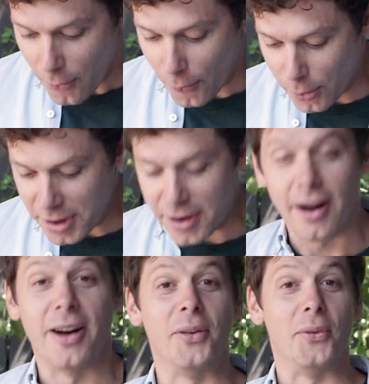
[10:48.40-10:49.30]
We
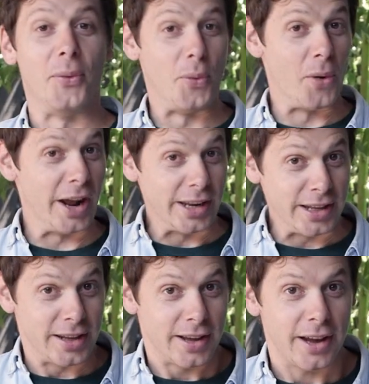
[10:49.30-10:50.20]
are
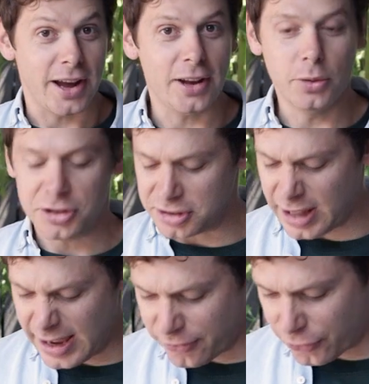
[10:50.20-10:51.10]
ready. It was
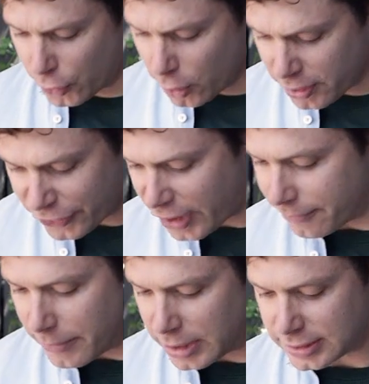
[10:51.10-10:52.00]
like 45
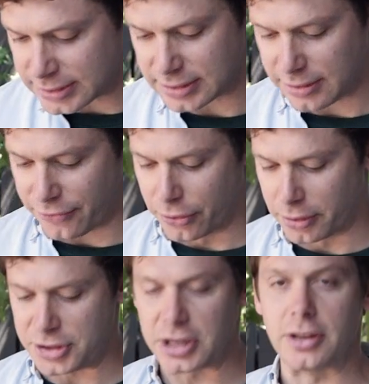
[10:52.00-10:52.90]
minutes for
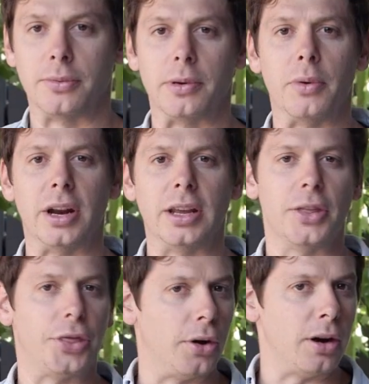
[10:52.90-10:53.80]
the chicken to be ready,
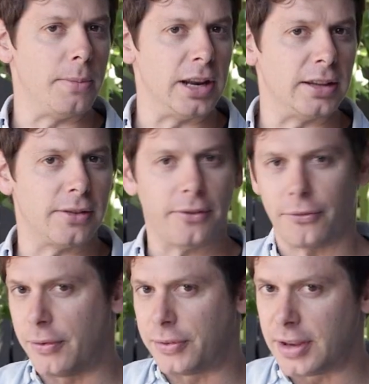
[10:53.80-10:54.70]
30 minutes,
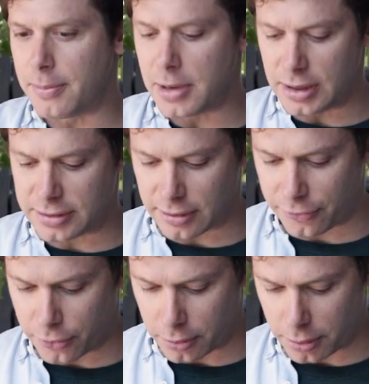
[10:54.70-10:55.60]
15 minutes
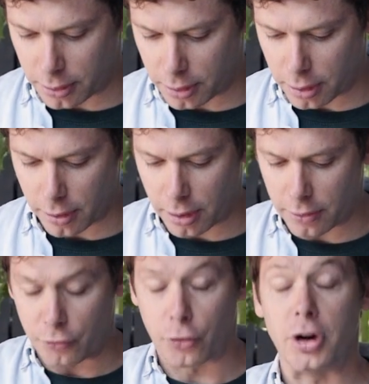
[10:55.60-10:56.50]

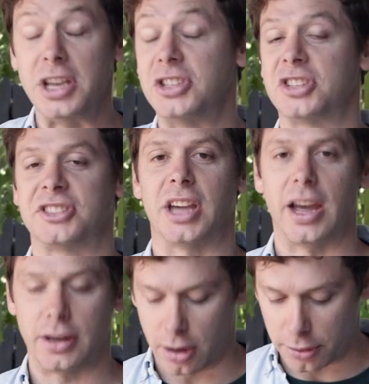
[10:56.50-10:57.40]
for each
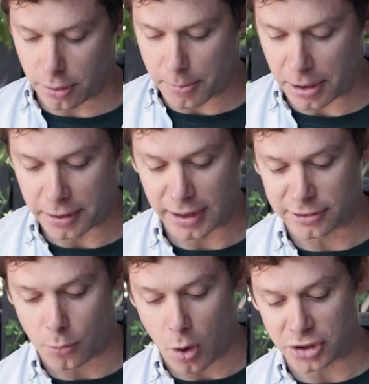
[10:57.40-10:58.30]
side on the butternut
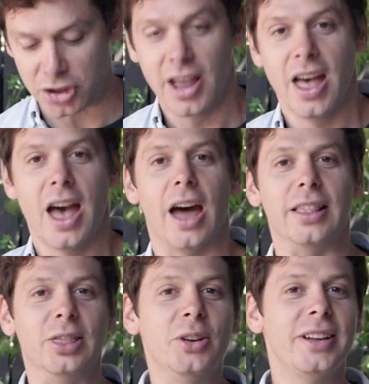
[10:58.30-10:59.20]
squash.
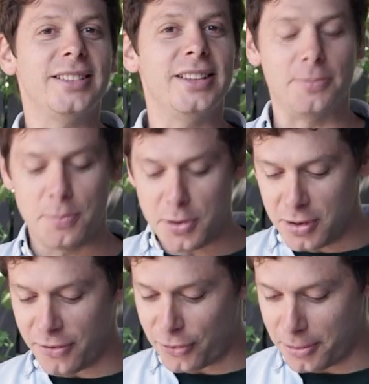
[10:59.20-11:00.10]
And look at this
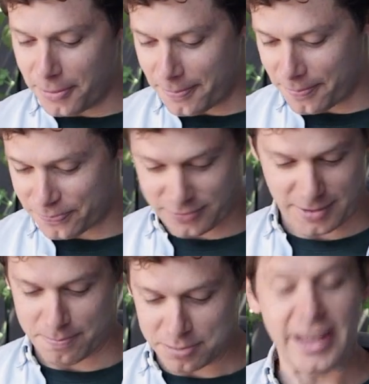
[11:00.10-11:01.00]
beautiful
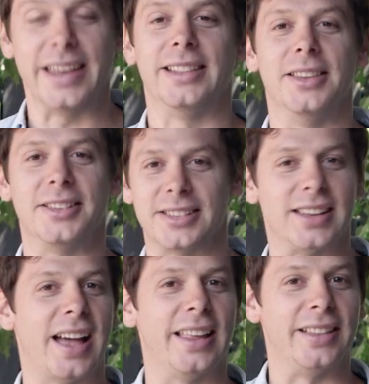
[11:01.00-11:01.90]
plate, the
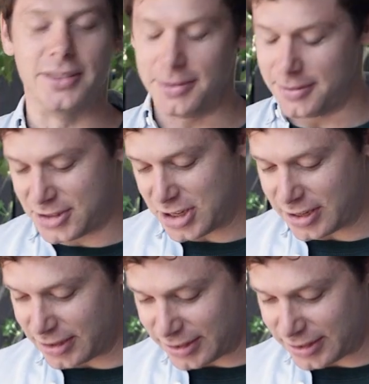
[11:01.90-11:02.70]
salad, the chicken.